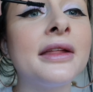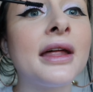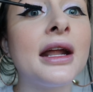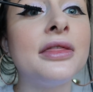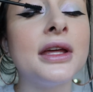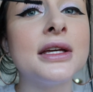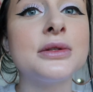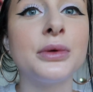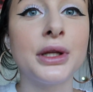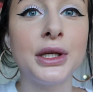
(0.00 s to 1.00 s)
thing that I think
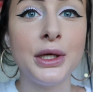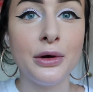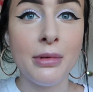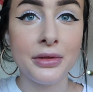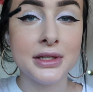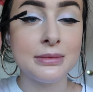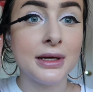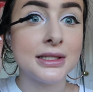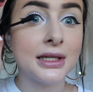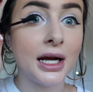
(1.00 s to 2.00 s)
is really cute about this
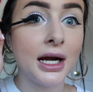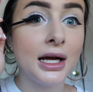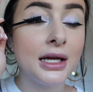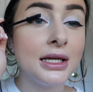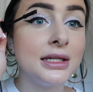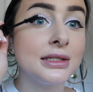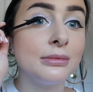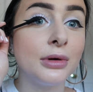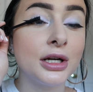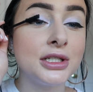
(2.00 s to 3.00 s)
mascara is
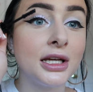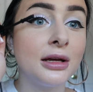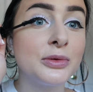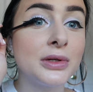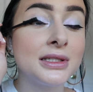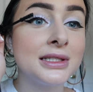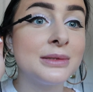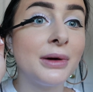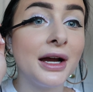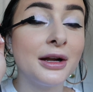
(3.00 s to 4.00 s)
Marc Jacobs was
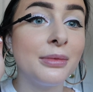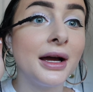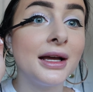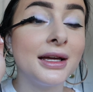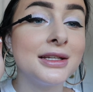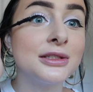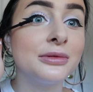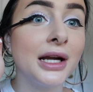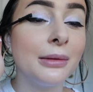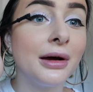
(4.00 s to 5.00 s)
inspired by his
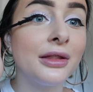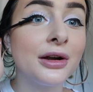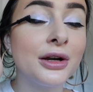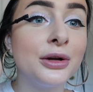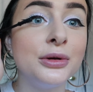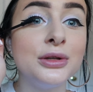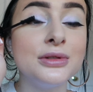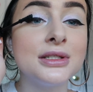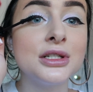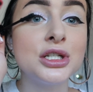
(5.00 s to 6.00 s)
grandmother, who
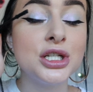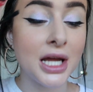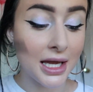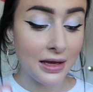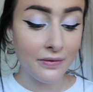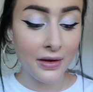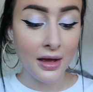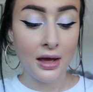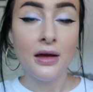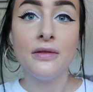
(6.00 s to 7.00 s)
used to shave
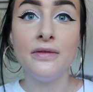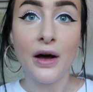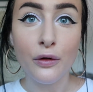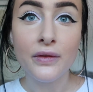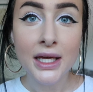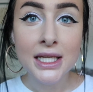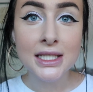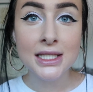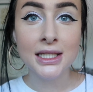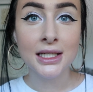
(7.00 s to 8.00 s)

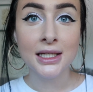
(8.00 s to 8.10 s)
velvet